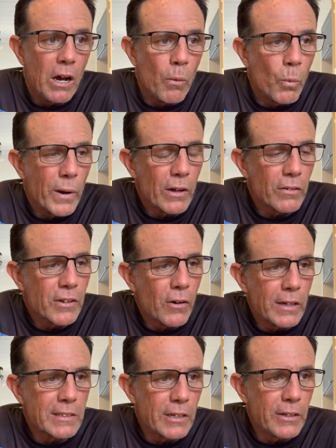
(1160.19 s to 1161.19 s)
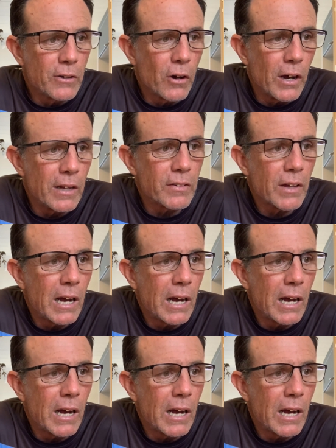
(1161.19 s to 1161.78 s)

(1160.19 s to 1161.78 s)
What else can I tell you guys?